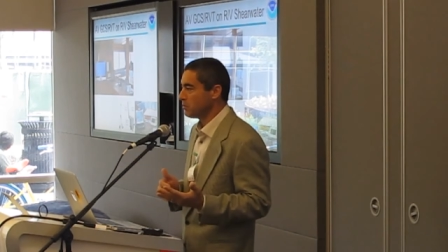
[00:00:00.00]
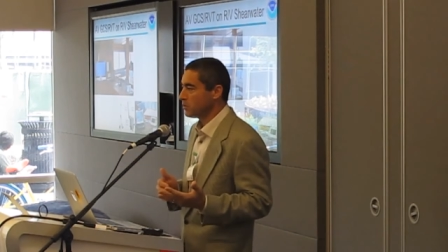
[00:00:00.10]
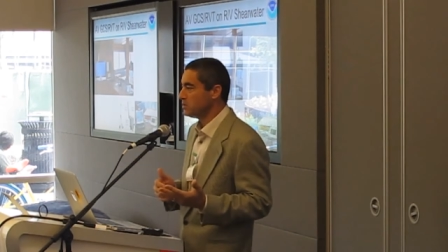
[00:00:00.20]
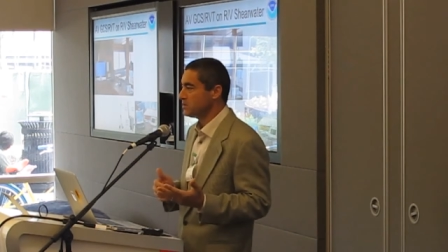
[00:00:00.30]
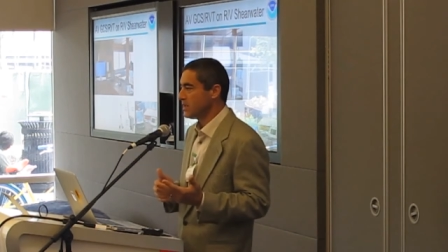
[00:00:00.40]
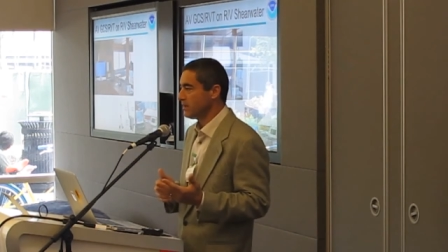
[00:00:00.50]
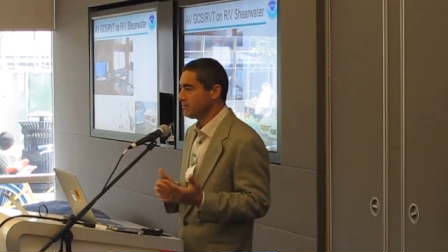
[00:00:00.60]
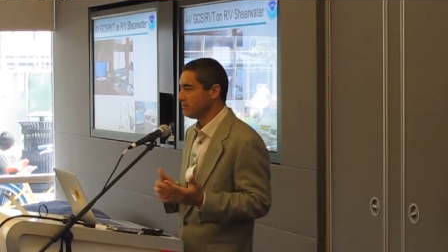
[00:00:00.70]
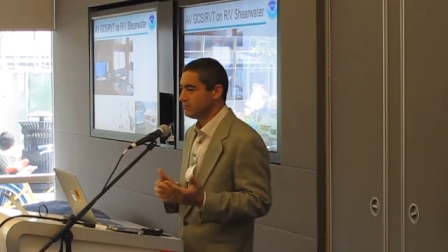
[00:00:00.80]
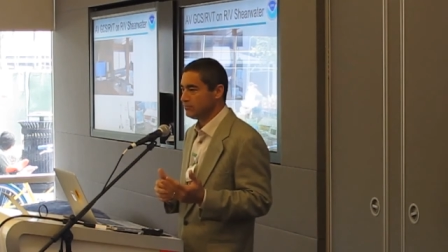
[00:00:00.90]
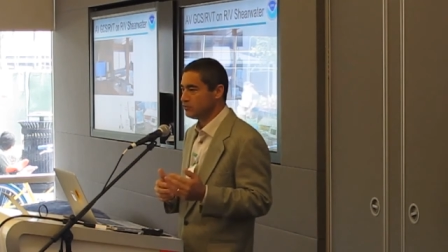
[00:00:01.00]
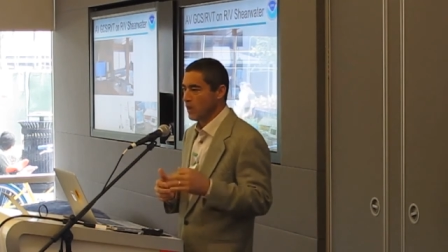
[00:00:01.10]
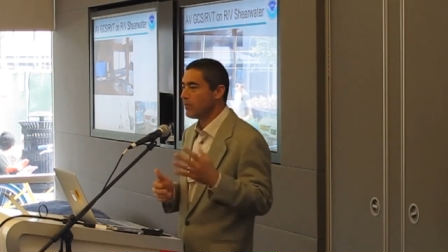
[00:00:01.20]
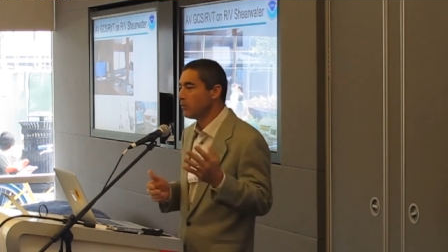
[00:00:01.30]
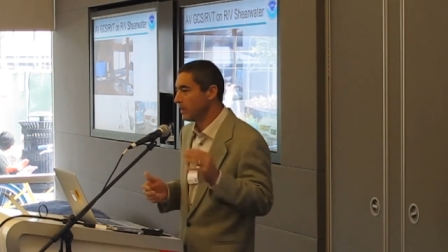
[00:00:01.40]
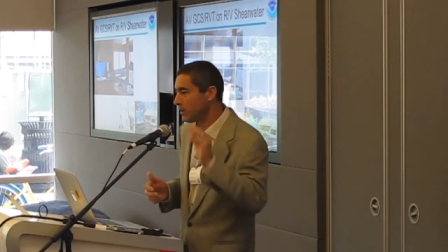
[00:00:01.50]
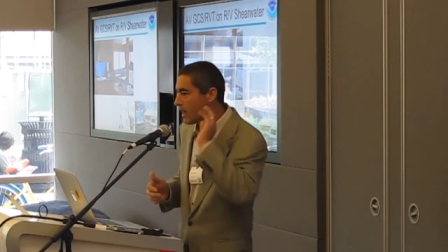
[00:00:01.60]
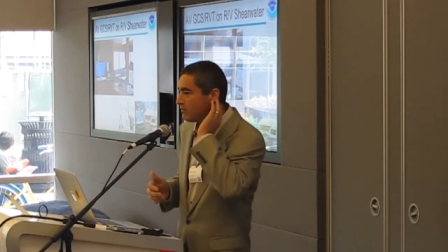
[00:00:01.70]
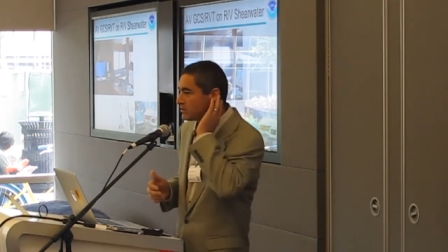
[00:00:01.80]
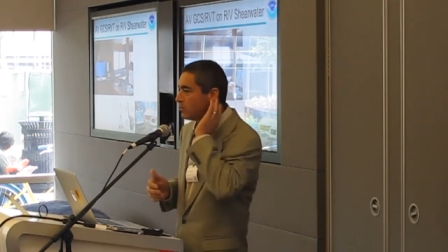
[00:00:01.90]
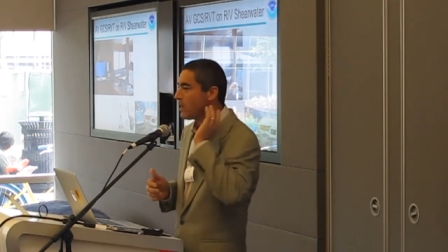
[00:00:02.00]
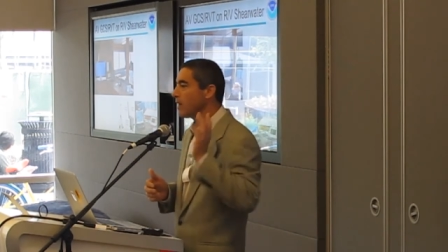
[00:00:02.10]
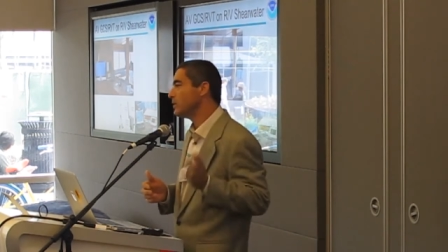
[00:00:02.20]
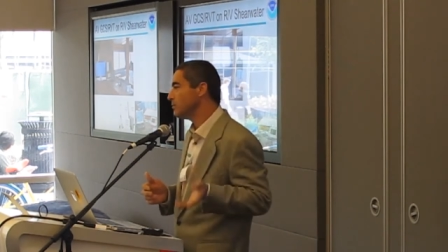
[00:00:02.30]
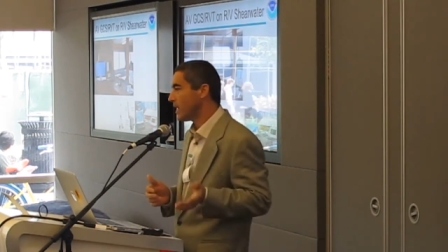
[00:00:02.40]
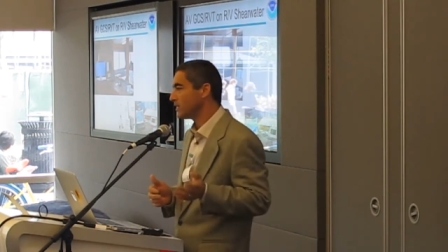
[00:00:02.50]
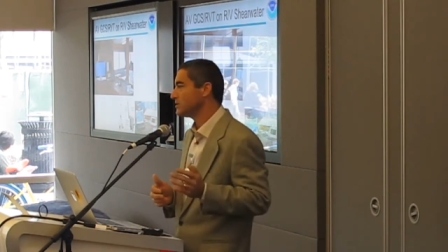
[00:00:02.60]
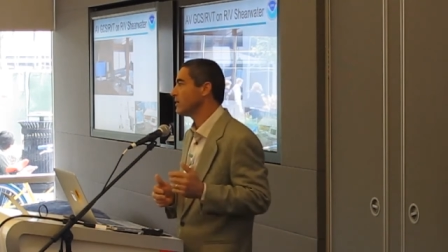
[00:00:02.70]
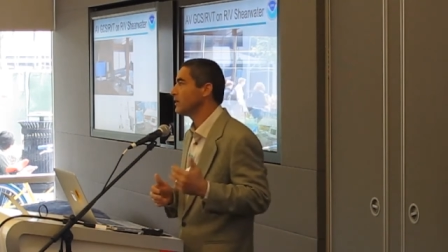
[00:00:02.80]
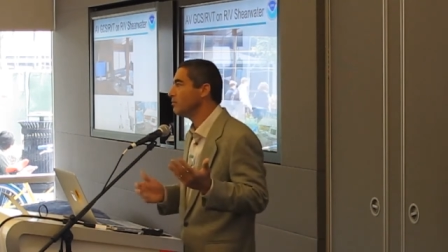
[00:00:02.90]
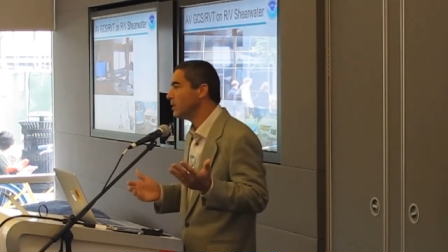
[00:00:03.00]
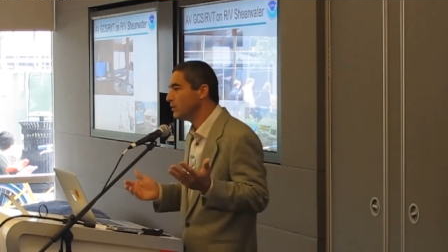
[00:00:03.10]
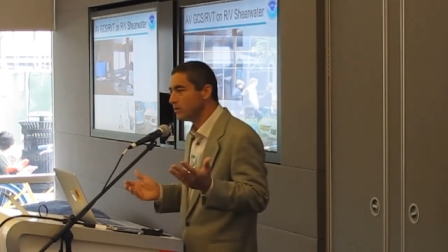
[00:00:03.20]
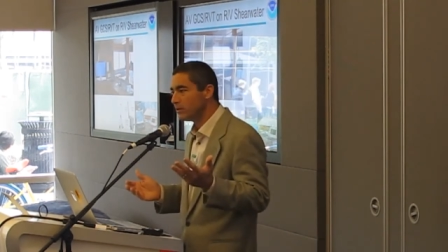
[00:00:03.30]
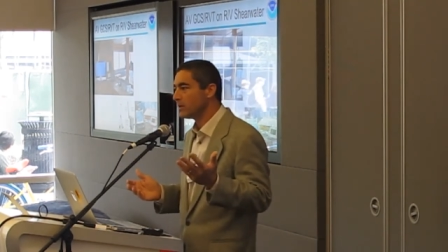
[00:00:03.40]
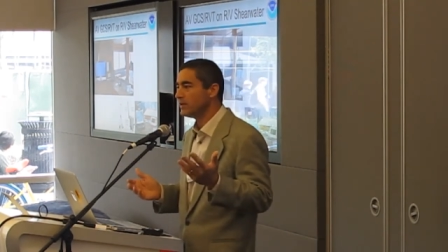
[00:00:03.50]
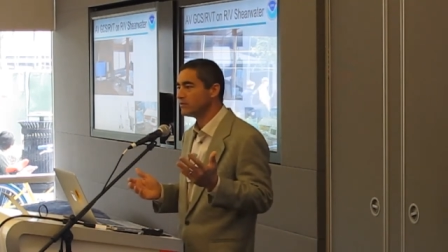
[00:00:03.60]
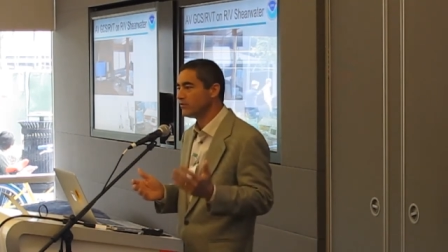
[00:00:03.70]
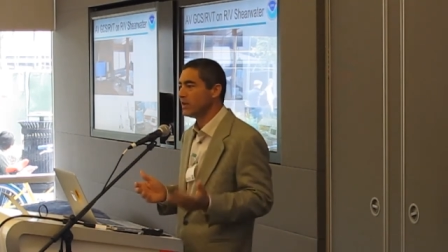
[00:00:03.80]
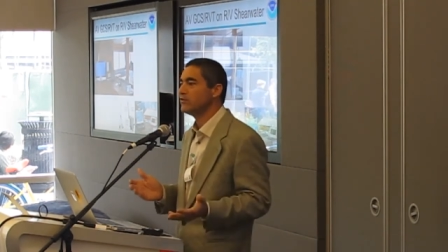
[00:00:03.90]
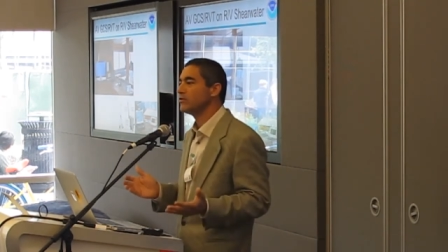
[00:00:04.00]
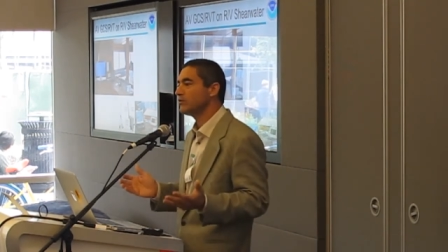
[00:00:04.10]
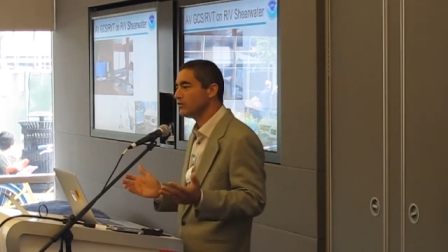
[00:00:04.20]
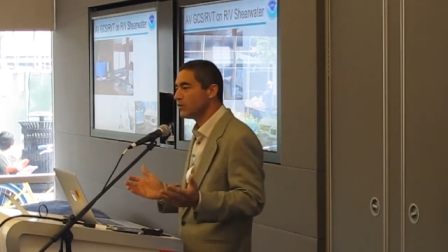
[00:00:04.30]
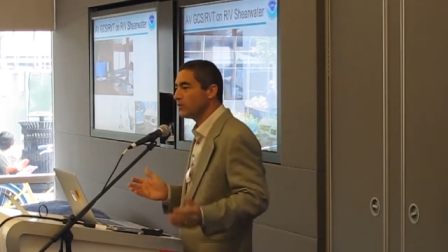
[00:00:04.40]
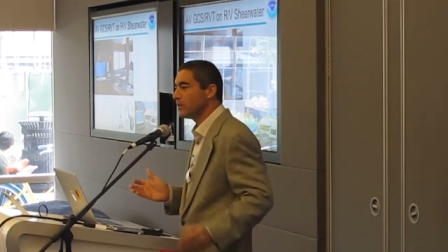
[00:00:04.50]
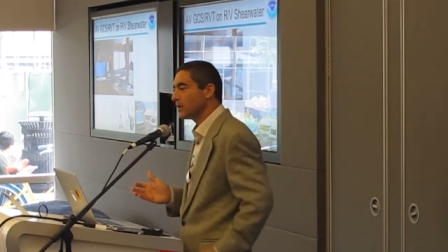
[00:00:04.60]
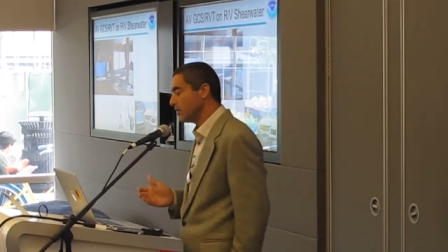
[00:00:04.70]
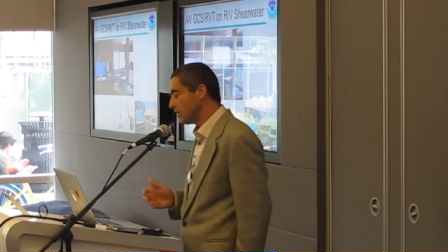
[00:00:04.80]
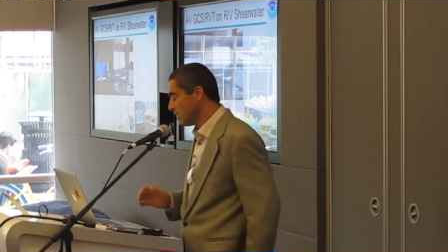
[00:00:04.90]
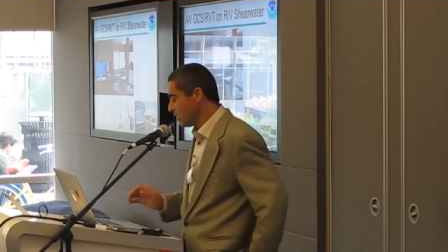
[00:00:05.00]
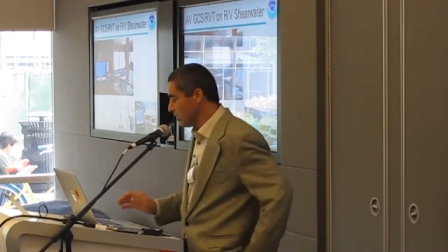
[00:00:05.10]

couldn't take Dramamine or have scopolamine pass on the boat unless a flight surgeon told them they could.